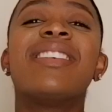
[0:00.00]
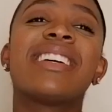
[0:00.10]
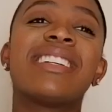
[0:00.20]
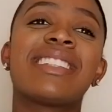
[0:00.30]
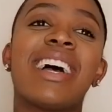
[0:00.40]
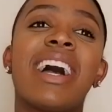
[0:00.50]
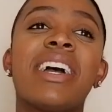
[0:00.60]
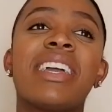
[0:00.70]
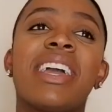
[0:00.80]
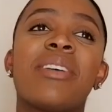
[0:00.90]
Because
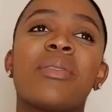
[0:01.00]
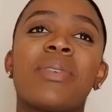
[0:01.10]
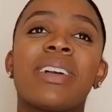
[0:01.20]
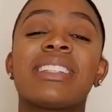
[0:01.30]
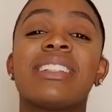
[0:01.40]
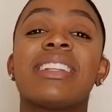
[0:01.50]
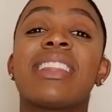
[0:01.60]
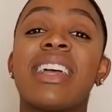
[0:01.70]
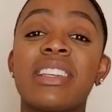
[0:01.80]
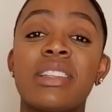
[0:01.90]
I am a person
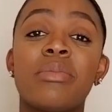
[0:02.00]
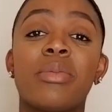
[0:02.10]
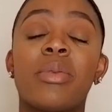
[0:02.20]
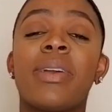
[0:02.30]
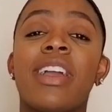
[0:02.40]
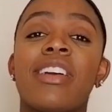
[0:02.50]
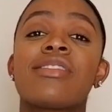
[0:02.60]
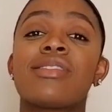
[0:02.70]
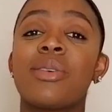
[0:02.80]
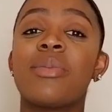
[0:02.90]
that likes to be prepared
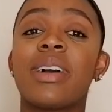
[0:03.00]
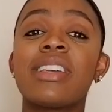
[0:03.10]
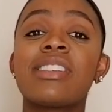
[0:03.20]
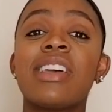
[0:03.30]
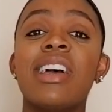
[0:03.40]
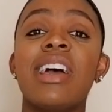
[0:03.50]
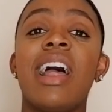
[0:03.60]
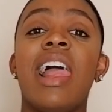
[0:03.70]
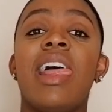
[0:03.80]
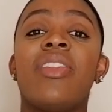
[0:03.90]
so much
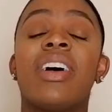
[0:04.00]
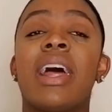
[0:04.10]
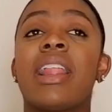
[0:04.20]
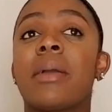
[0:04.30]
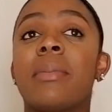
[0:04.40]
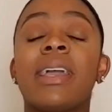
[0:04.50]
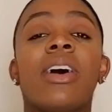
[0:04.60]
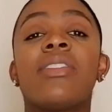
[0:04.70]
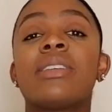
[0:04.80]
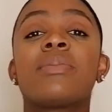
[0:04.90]
that I like make
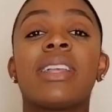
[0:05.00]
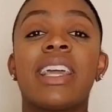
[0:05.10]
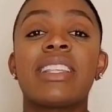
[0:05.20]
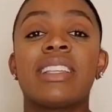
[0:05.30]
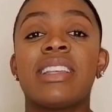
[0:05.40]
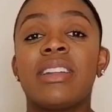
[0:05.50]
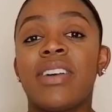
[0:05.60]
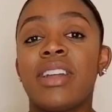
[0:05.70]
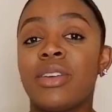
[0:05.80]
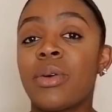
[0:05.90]
all these plans, and then if
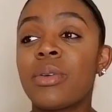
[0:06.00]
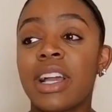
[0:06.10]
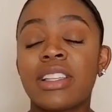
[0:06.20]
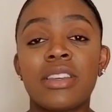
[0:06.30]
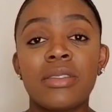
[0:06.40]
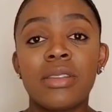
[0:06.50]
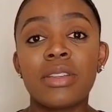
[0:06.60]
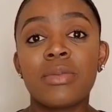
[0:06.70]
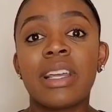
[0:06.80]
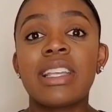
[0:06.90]
I don't execute
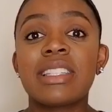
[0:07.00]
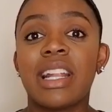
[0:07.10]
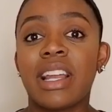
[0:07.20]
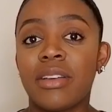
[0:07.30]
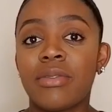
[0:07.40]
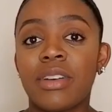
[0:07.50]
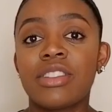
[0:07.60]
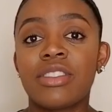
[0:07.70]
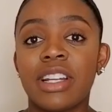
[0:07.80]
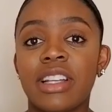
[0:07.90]
those plans, then I get
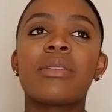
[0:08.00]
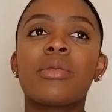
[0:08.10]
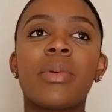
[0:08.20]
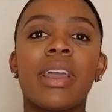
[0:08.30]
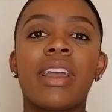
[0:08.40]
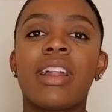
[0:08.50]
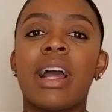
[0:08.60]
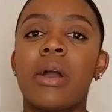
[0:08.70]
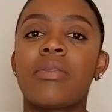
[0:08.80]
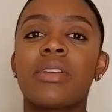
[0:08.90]
frustrated. Get prepared
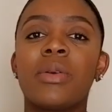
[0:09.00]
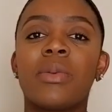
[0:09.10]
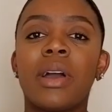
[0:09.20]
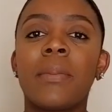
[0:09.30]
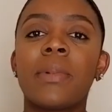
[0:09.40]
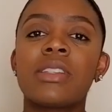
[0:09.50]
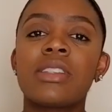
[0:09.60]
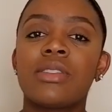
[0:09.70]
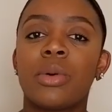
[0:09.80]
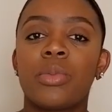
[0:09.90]
however you want, but
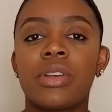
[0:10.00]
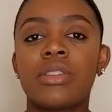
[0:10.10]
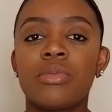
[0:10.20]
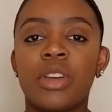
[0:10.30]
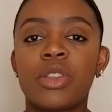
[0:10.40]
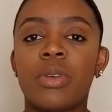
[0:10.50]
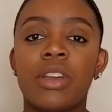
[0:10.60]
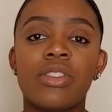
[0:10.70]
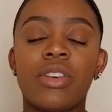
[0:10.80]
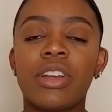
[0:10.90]
just don't put too much
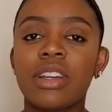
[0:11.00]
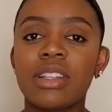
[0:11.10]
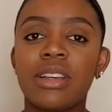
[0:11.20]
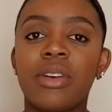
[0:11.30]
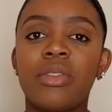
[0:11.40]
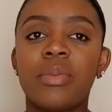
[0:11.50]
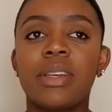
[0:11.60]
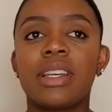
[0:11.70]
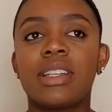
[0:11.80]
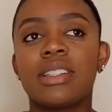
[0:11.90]
pressure on yourself
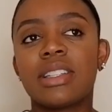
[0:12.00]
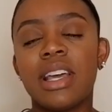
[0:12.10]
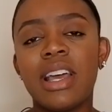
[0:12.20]
because